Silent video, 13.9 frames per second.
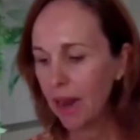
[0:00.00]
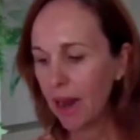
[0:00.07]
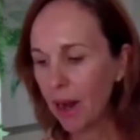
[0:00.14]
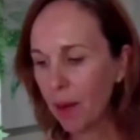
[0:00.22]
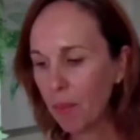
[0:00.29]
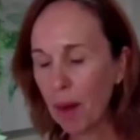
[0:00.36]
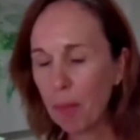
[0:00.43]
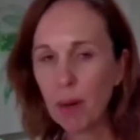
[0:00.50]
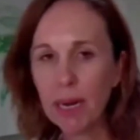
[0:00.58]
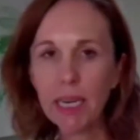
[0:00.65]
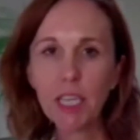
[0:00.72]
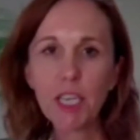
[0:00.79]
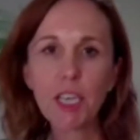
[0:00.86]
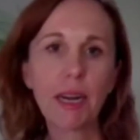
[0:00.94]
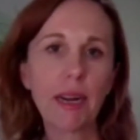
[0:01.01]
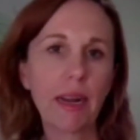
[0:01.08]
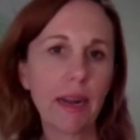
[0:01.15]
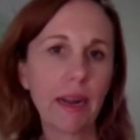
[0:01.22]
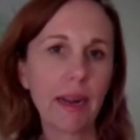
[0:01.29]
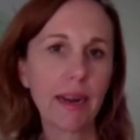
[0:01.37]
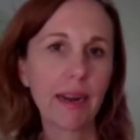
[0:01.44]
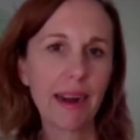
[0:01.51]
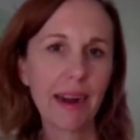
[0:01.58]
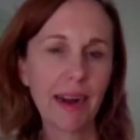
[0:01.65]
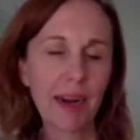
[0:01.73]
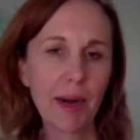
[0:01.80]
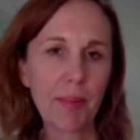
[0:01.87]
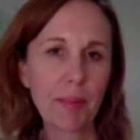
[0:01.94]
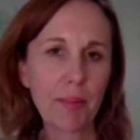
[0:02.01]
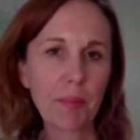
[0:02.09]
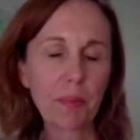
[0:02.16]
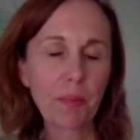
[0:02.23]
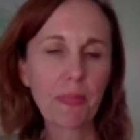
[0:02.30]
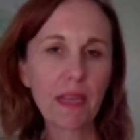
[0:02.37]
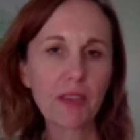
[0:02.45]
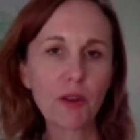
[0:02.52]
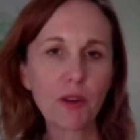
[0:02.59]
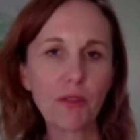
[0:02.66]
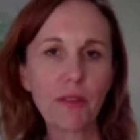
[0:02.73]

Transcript: And please share this sort of